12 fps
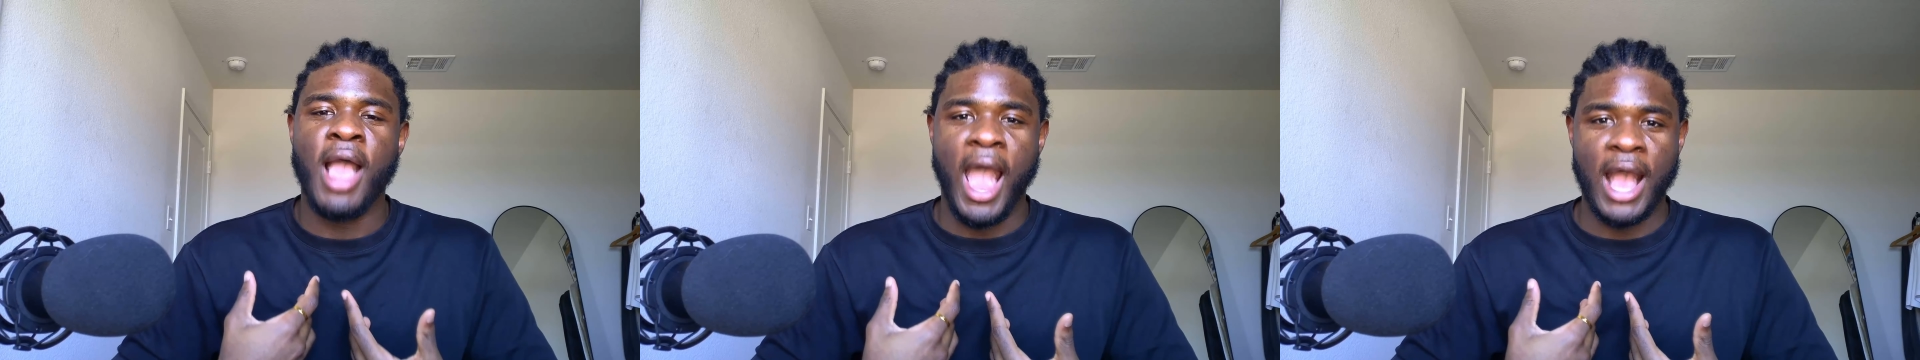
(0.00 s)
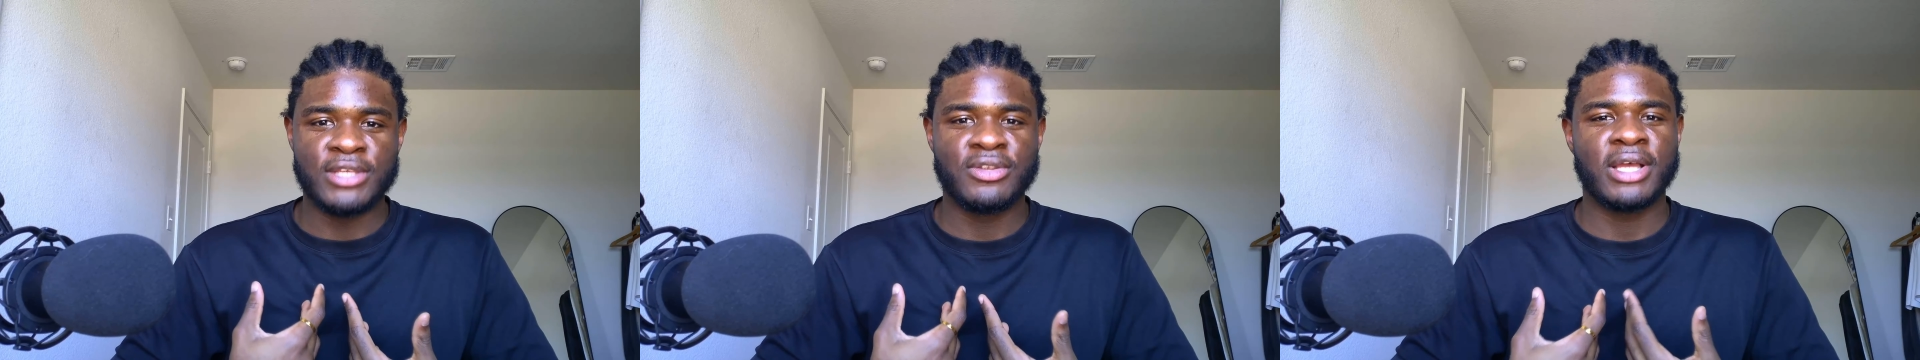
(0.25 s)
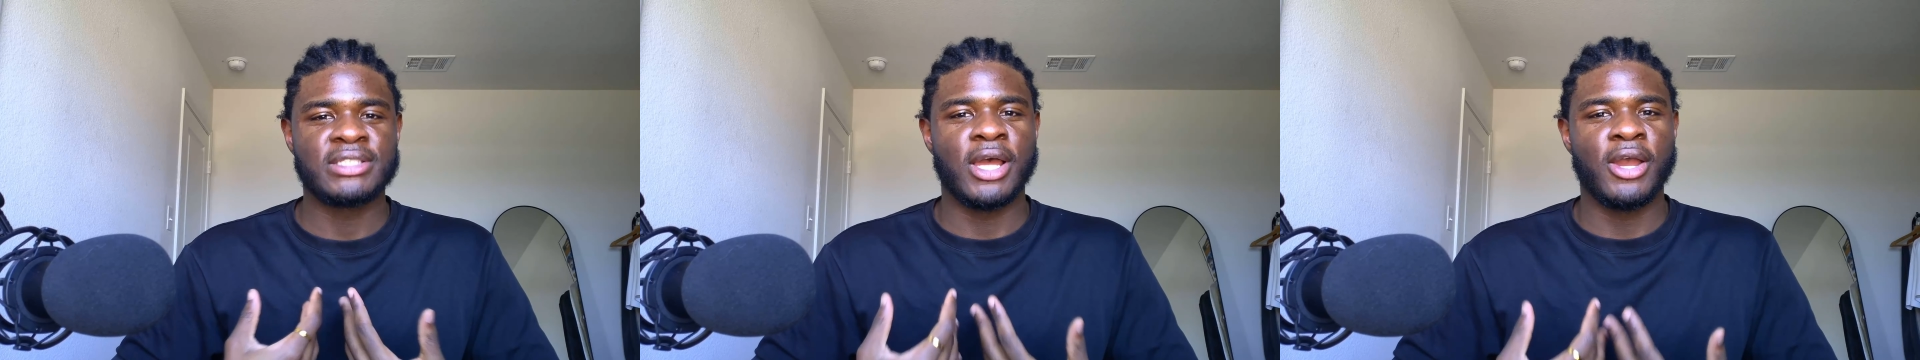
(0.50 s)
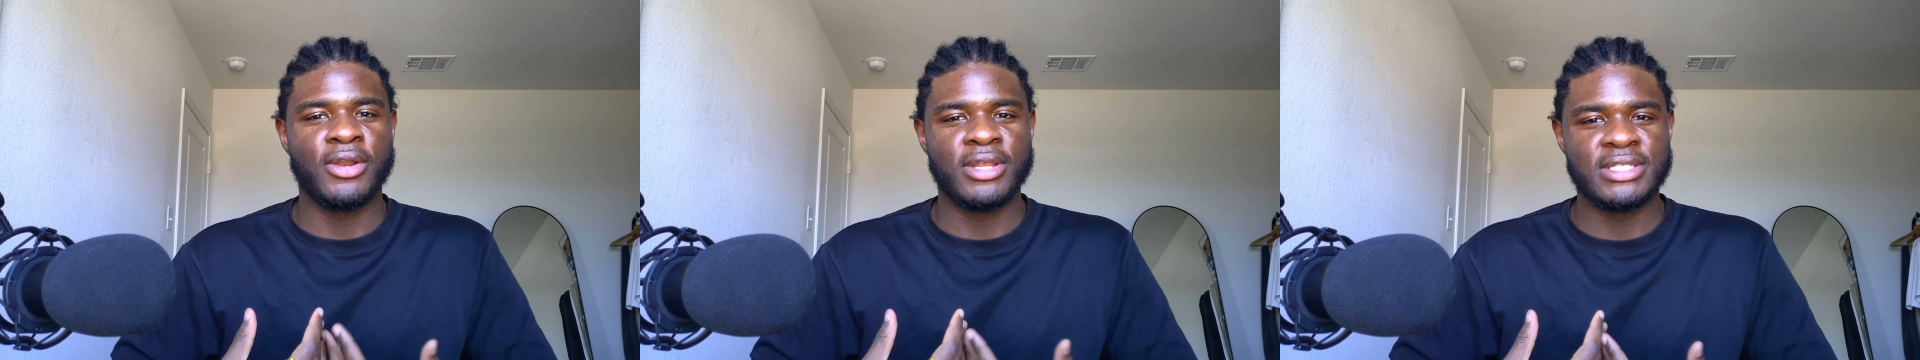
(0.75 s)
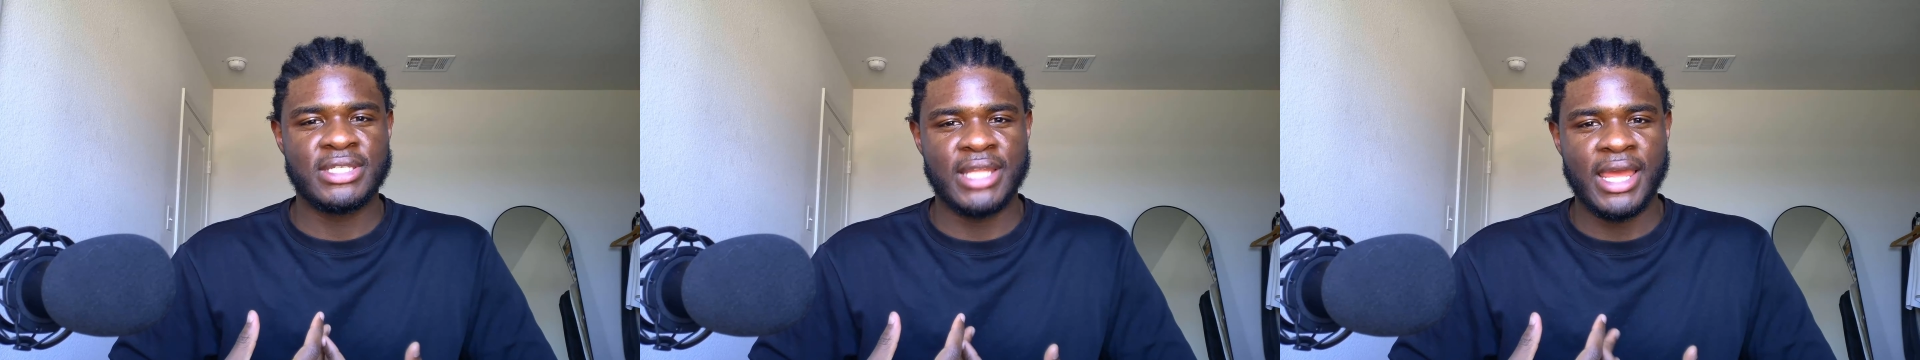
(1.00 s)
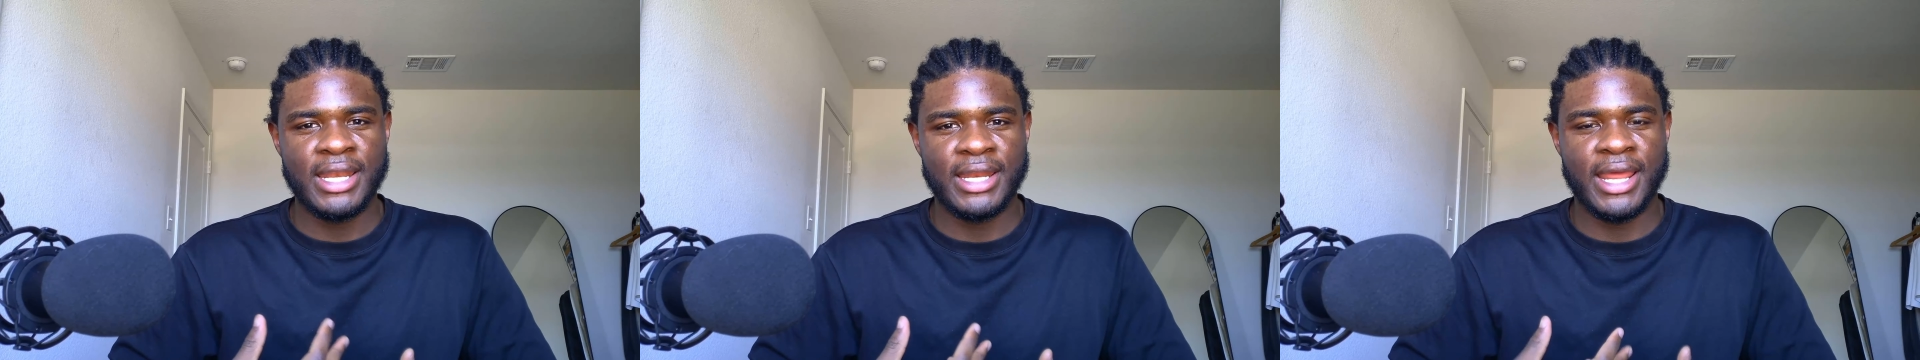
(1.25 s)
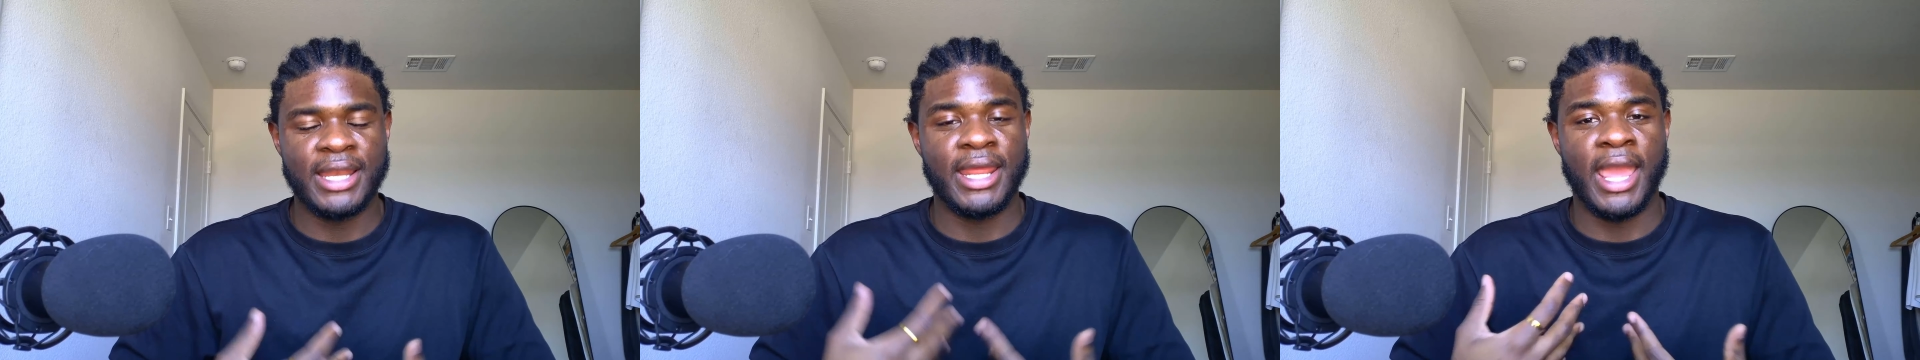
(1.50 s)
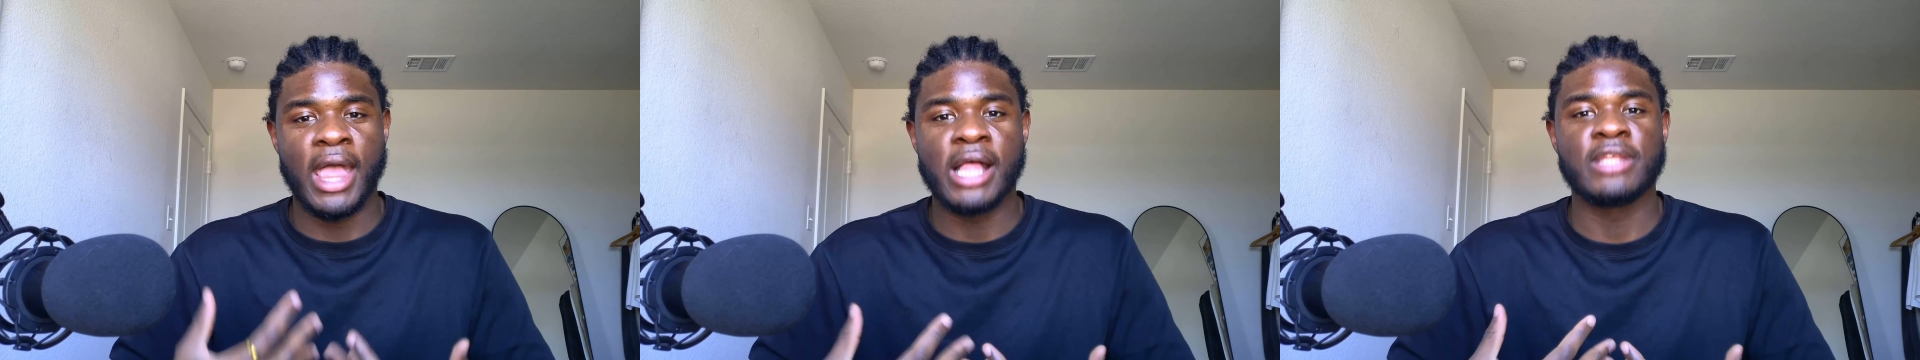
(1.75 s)
as long as I understand it and it
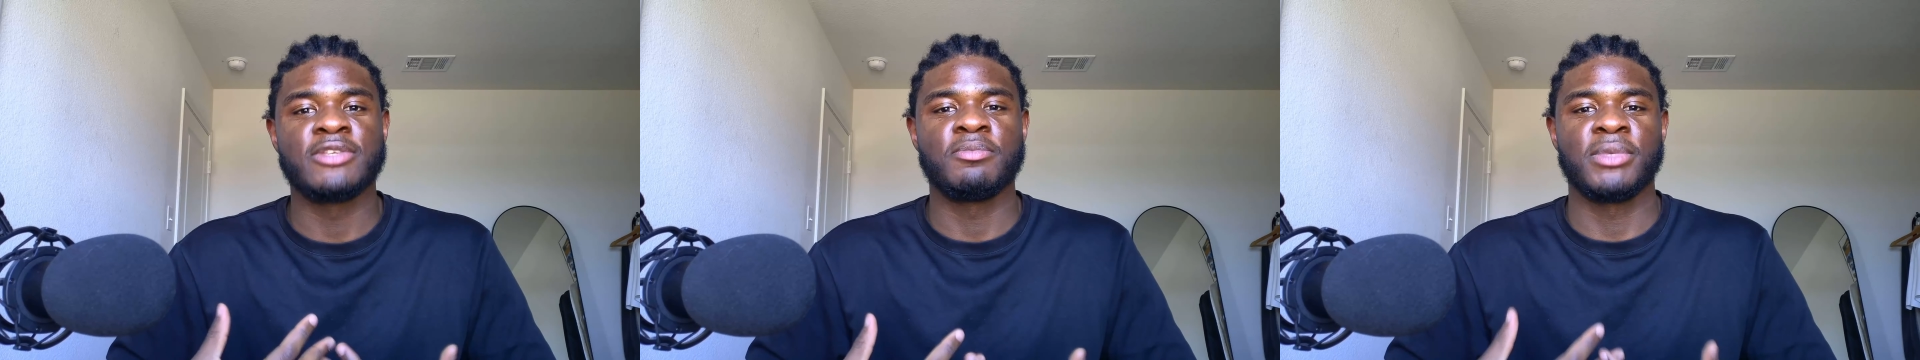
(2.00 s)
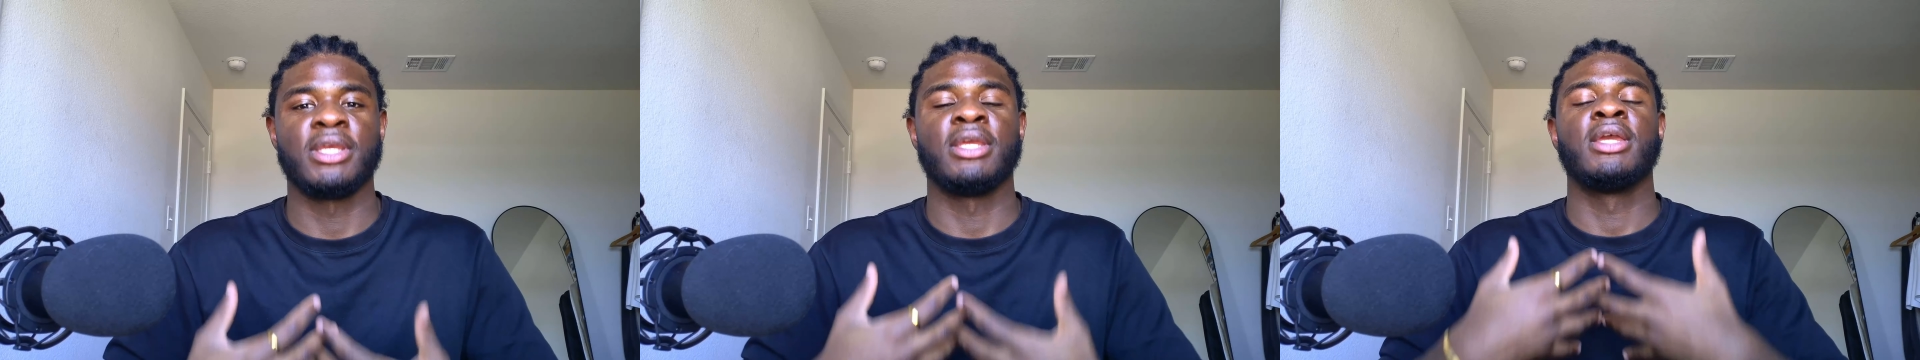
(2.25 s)
helps me